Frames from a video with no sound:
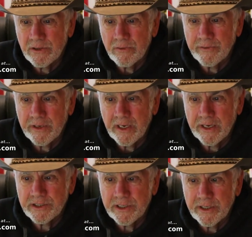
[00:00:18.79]
over
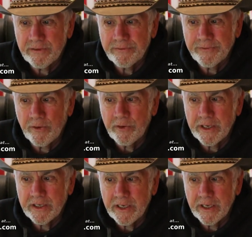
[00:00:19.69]
allegedly
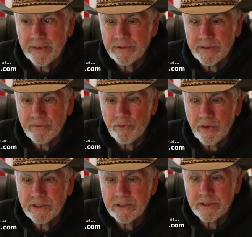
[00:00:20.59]
phony claims of
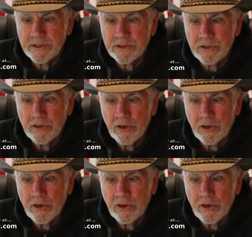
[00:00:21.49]
racist,